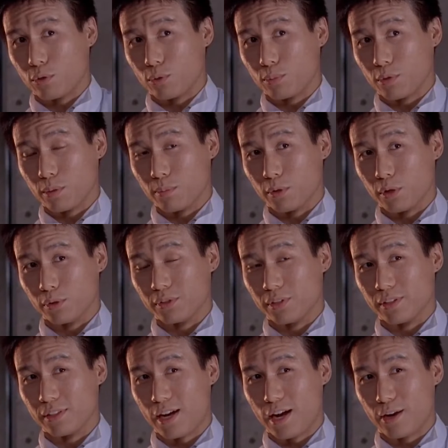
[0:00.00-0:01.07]
Freshman
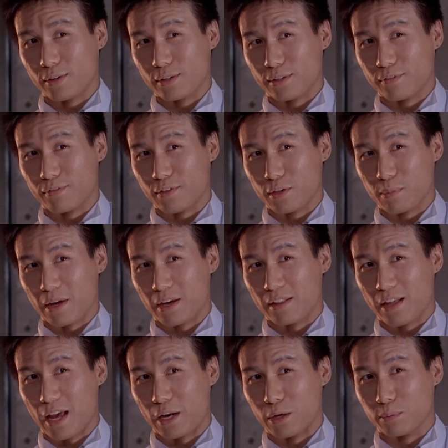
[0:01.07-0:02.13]
with Marlon
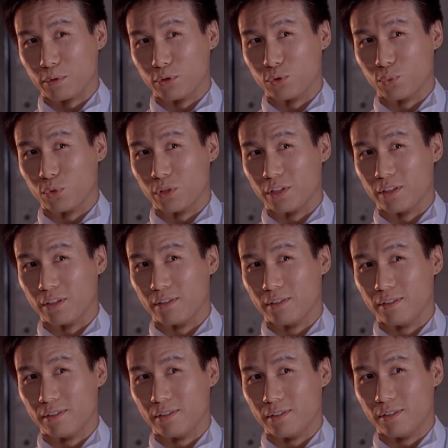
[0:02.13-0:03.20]
Brando and Matthew
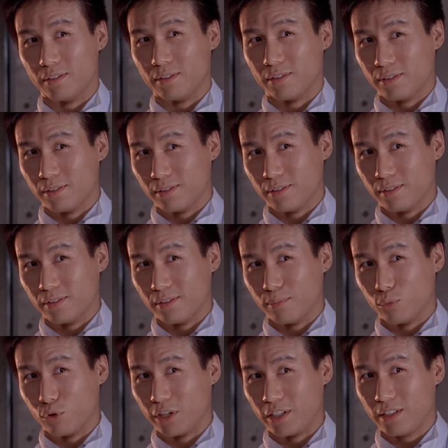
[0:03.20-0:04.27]
Broderick,
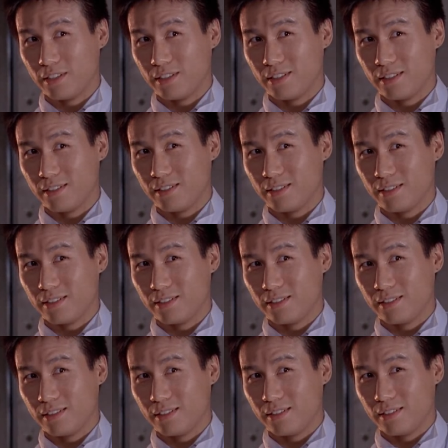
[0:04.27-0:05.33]
Father of the Bride with
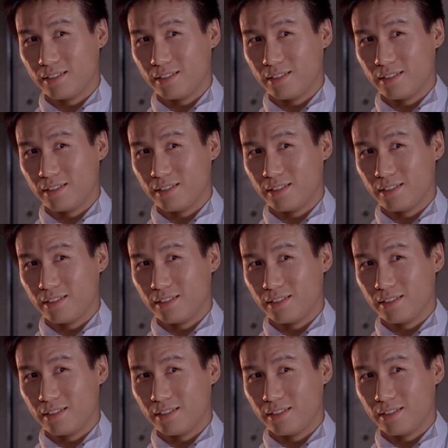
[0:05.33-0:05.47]
Steve